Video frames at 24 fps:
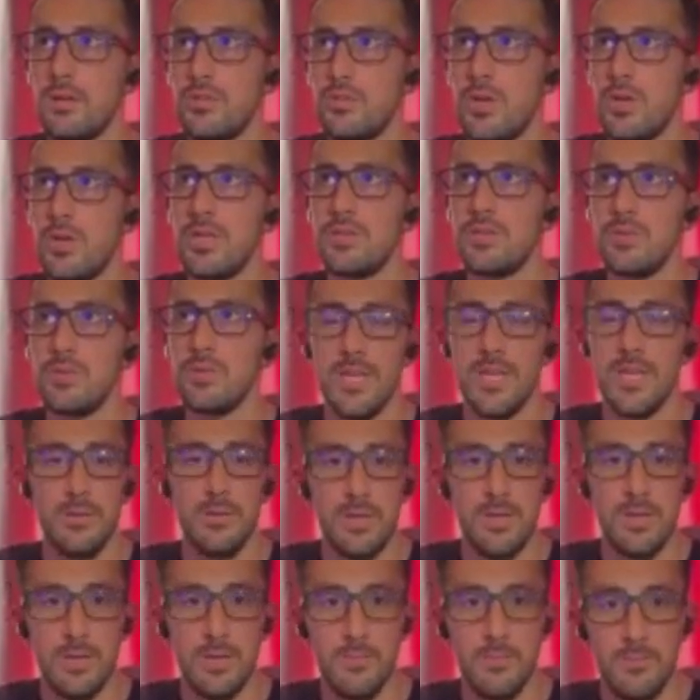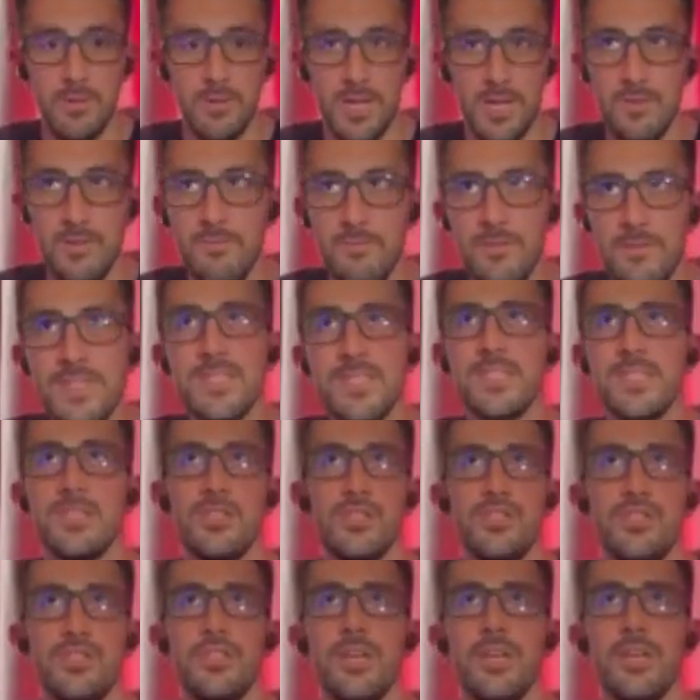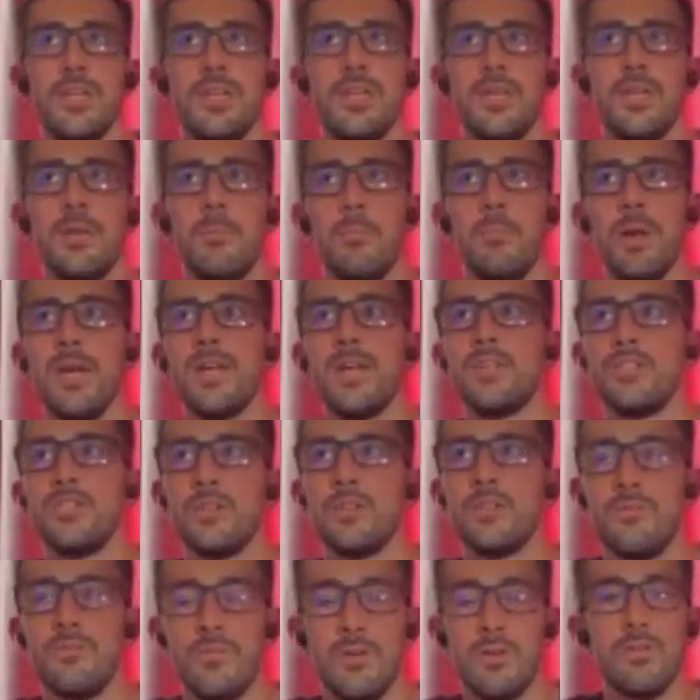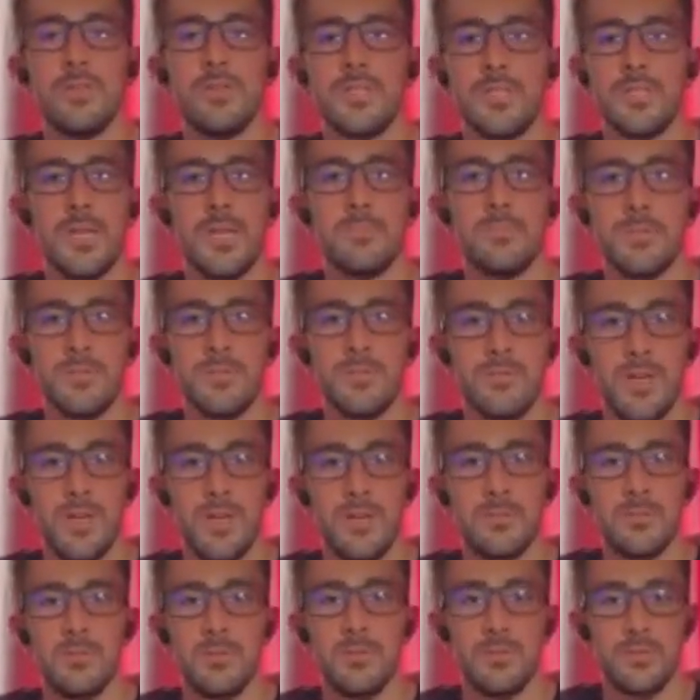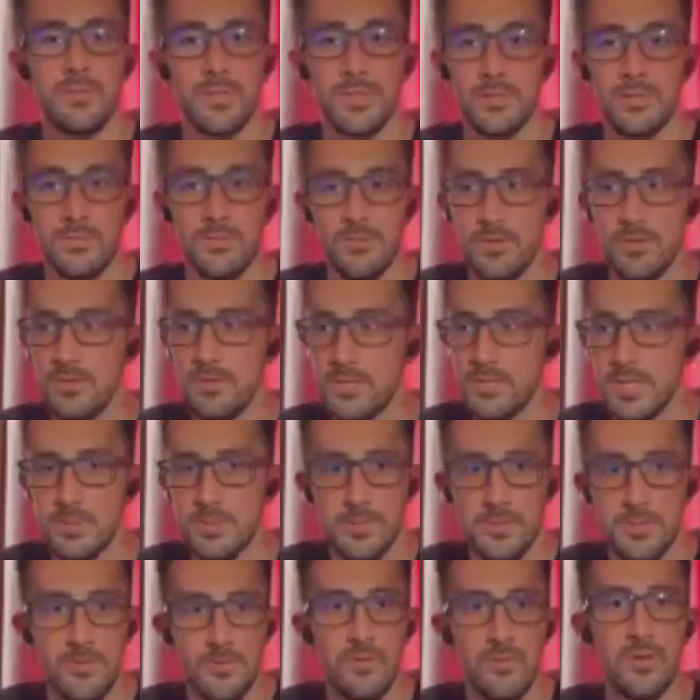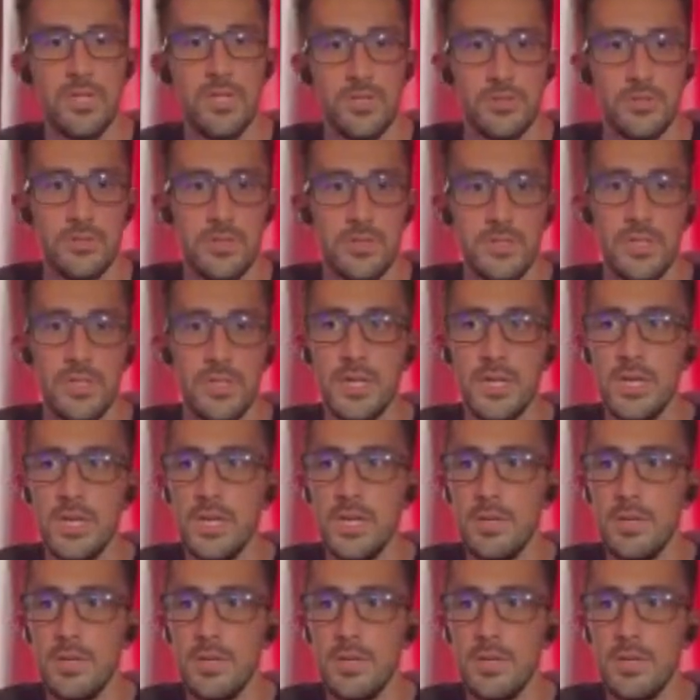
try to envisage and imagine various types of animals and various types of creatures,